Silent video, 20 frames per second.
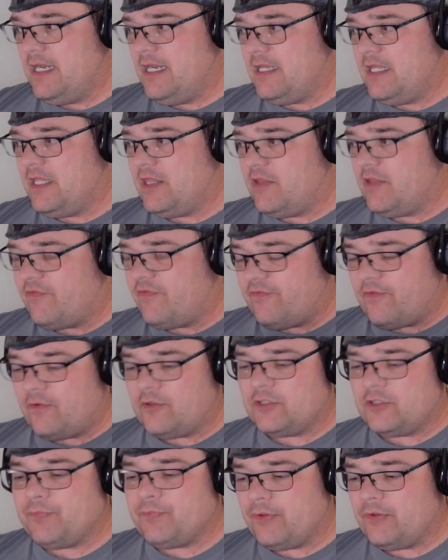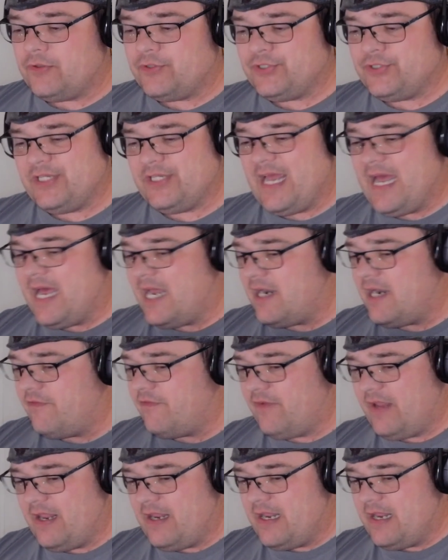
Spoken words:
And the first person out of